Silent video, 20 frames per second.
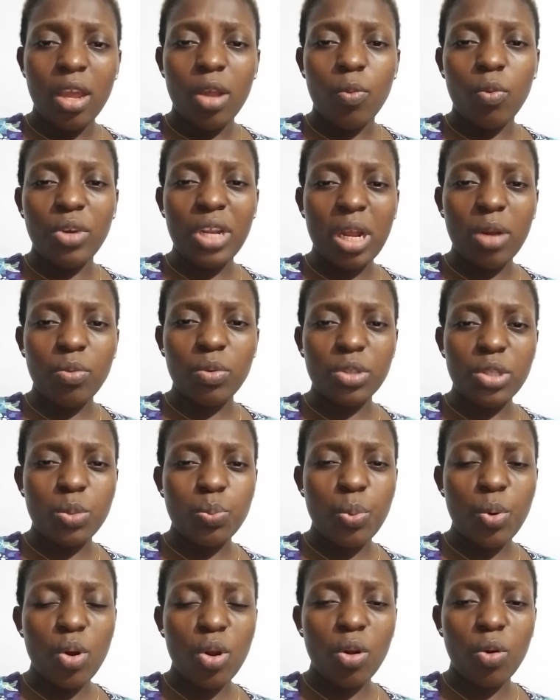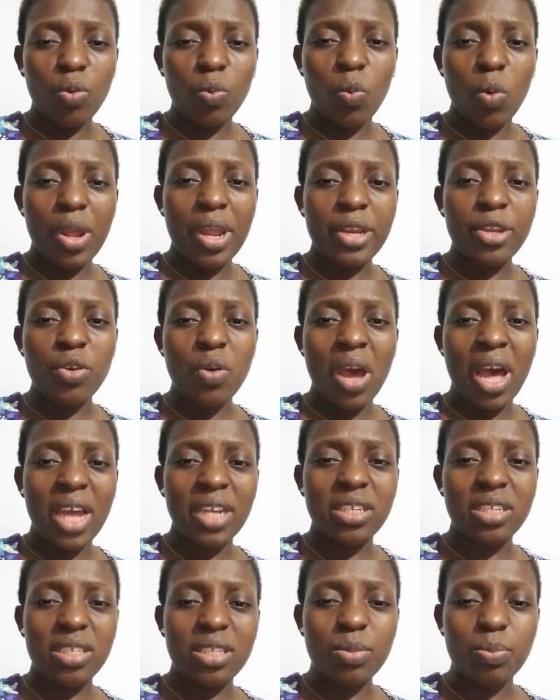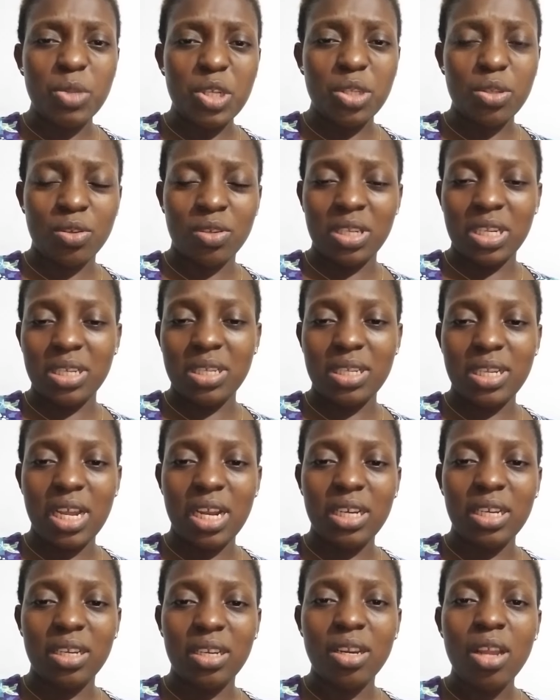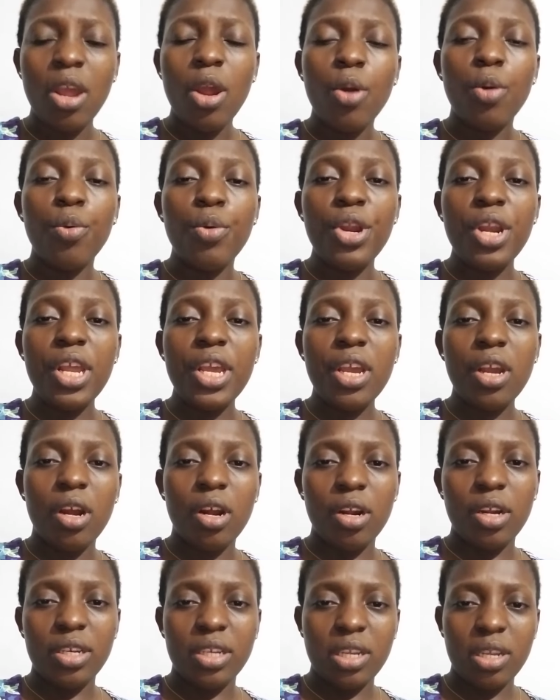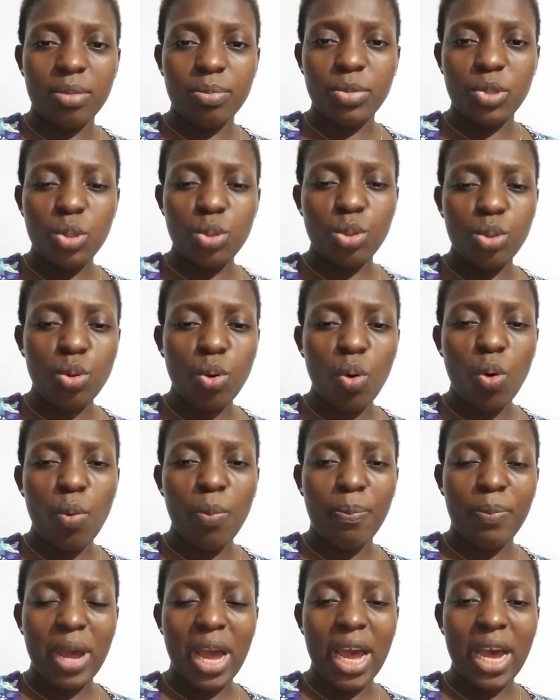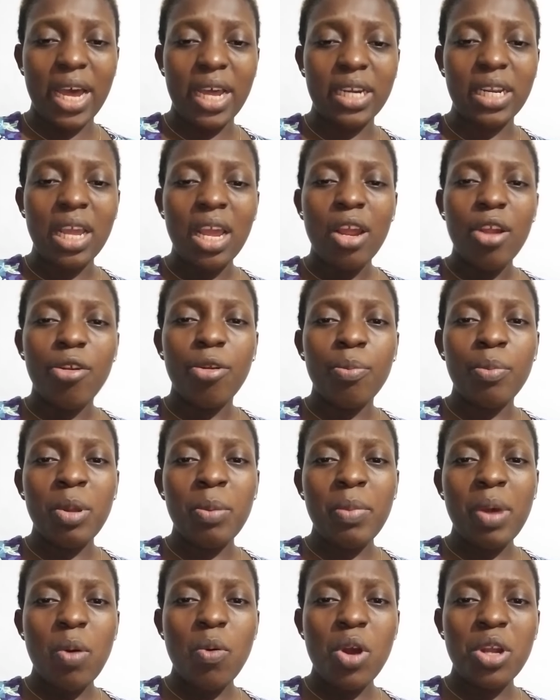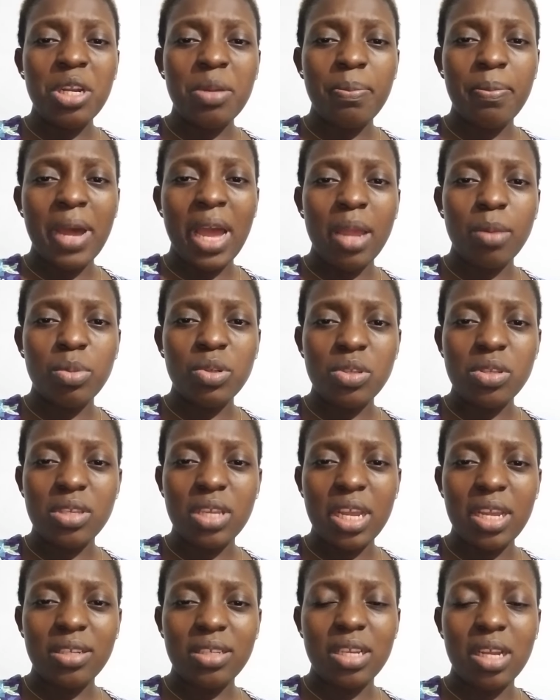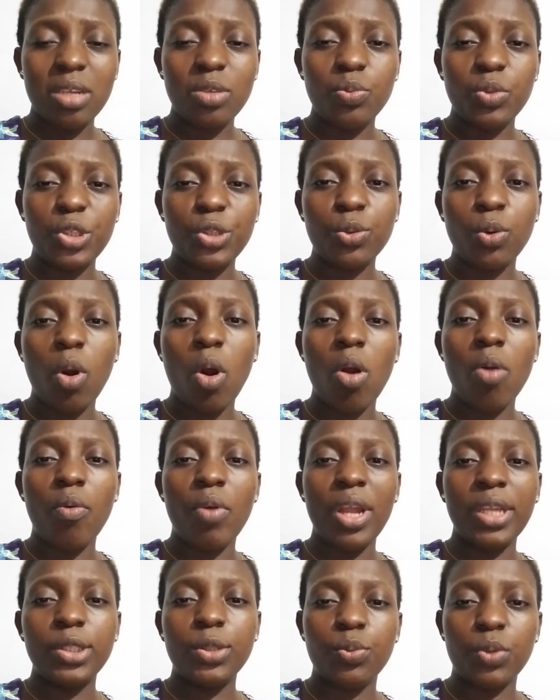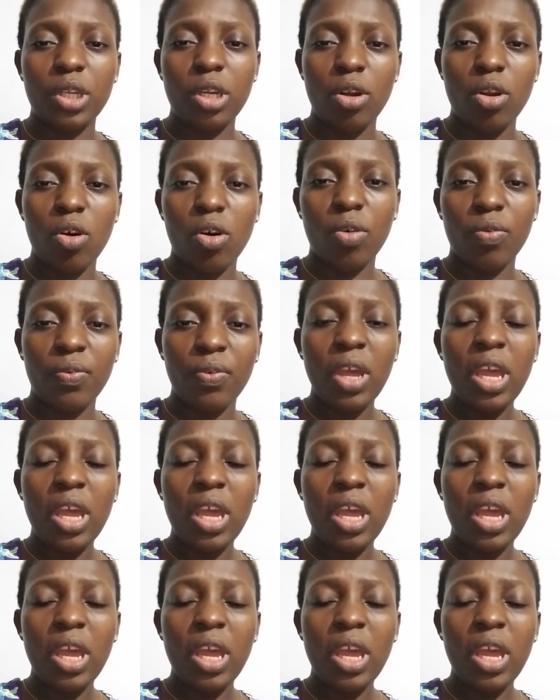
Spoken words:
that was spoken when you had this misunderstanding, really hurt them so bad. Remember what the Bible says, that we should correct with love.